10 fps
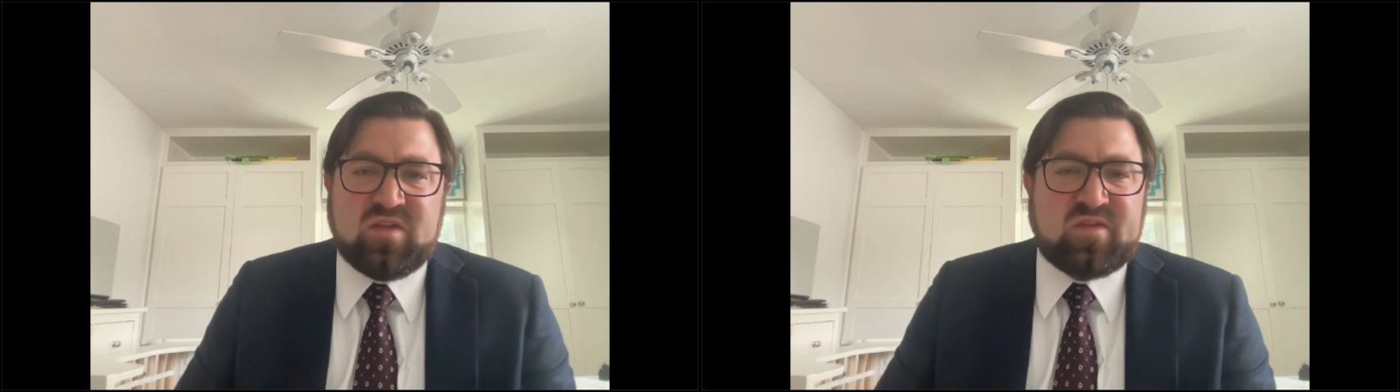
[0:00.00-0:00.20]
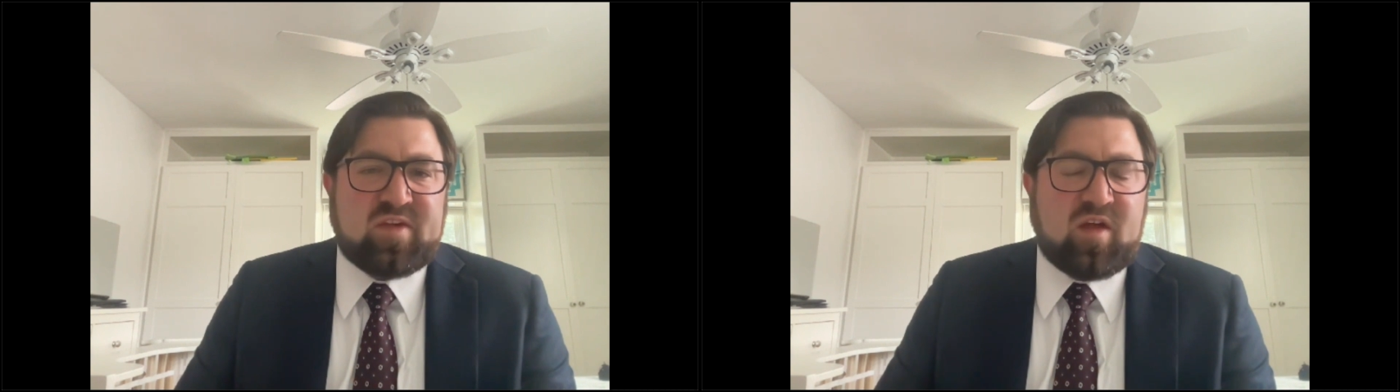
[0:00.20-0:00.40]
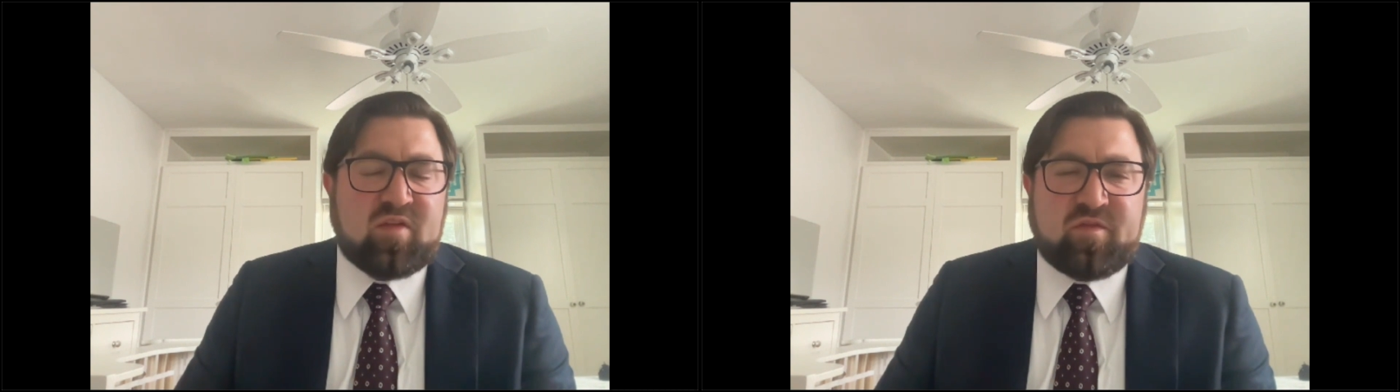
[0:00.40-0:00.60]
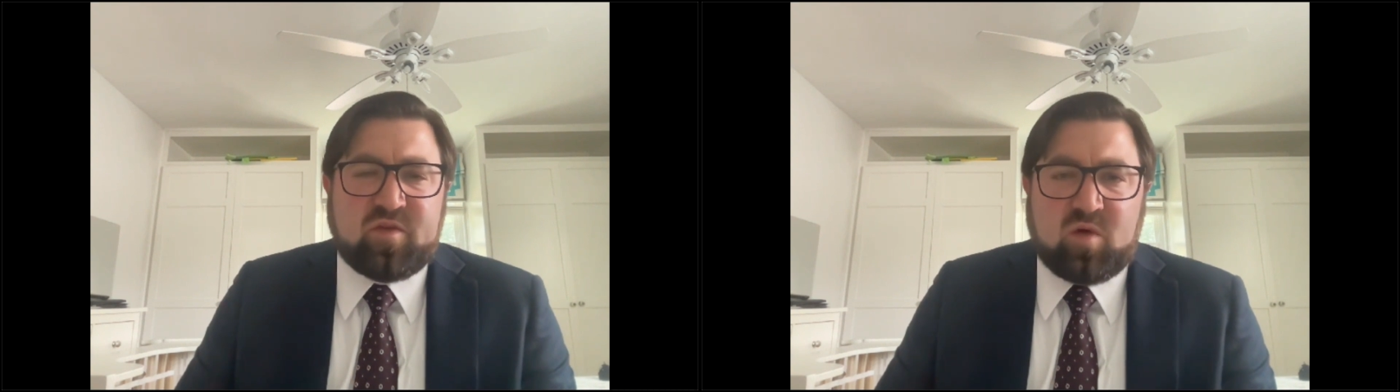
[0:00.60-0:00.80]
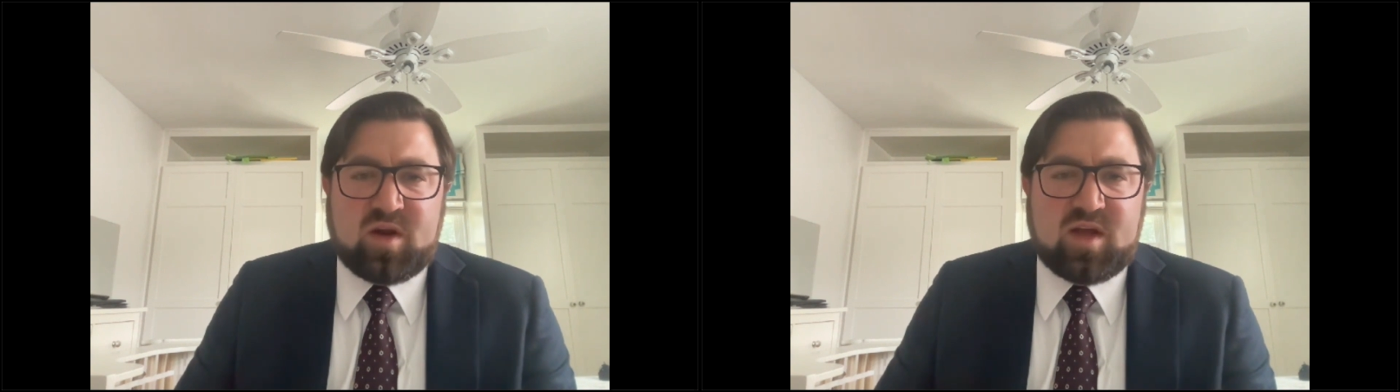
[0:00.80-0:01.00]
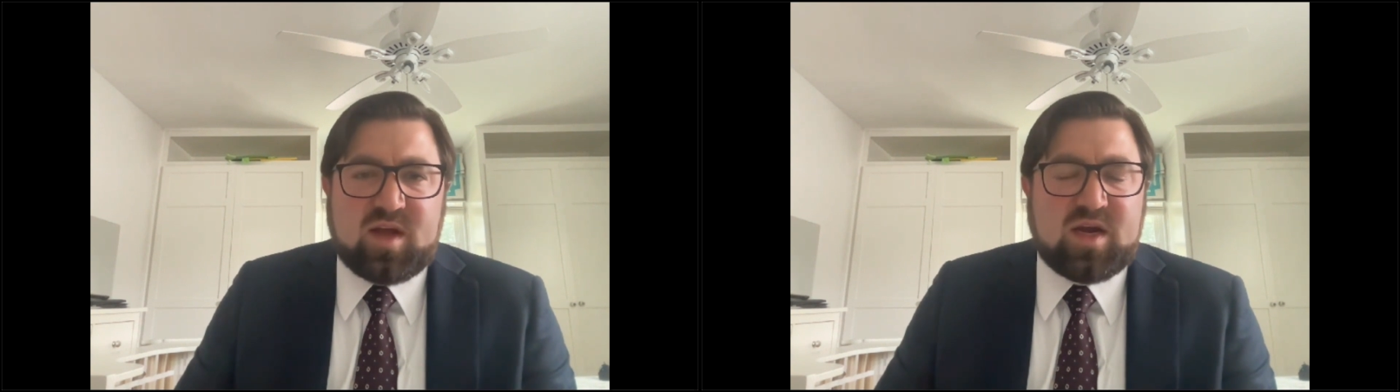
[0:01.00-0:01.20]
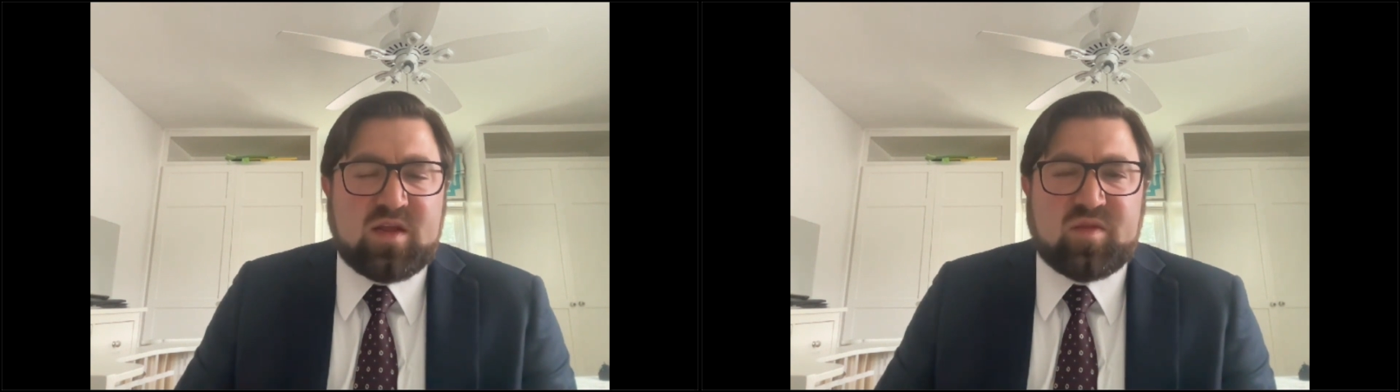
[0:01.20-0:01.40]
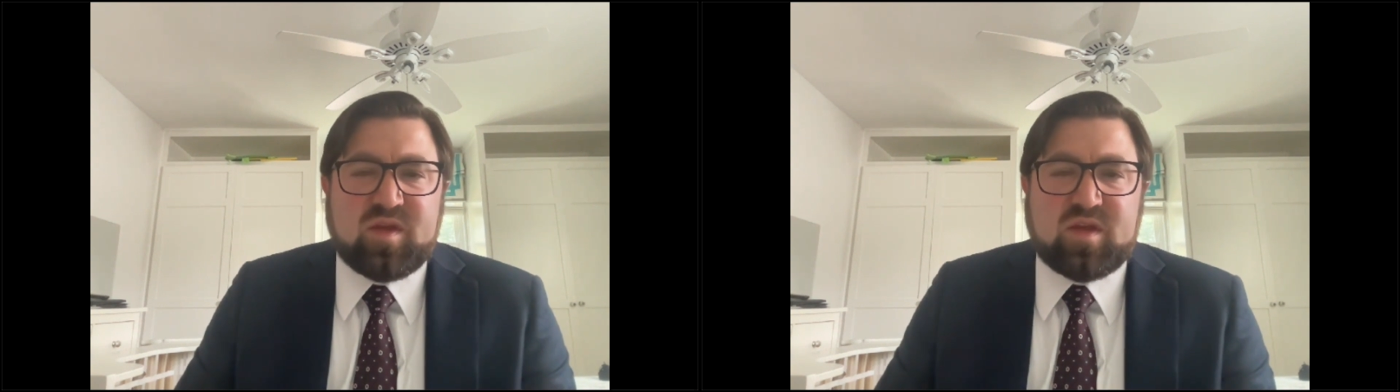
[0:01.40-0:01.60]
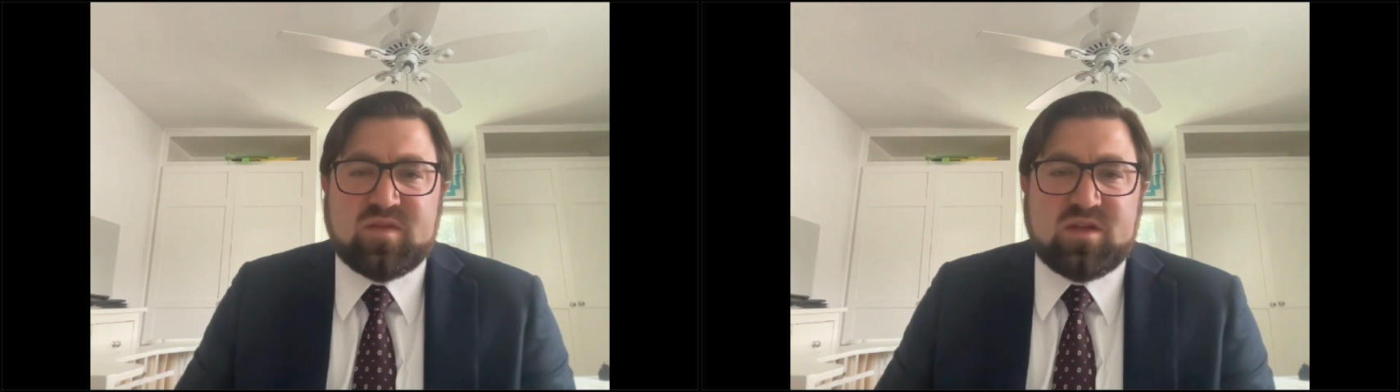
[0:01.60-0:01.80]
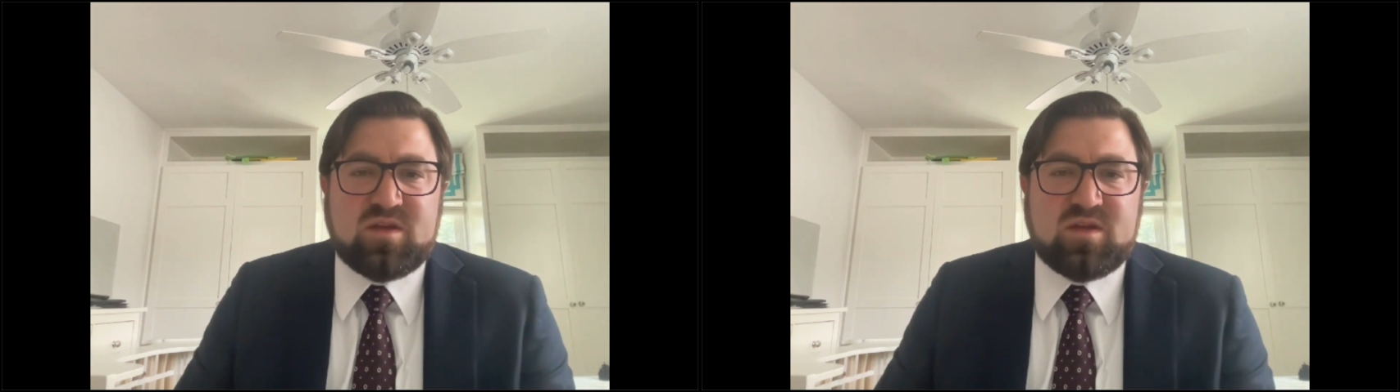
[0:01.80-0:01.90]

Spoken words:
South Florida, anything that,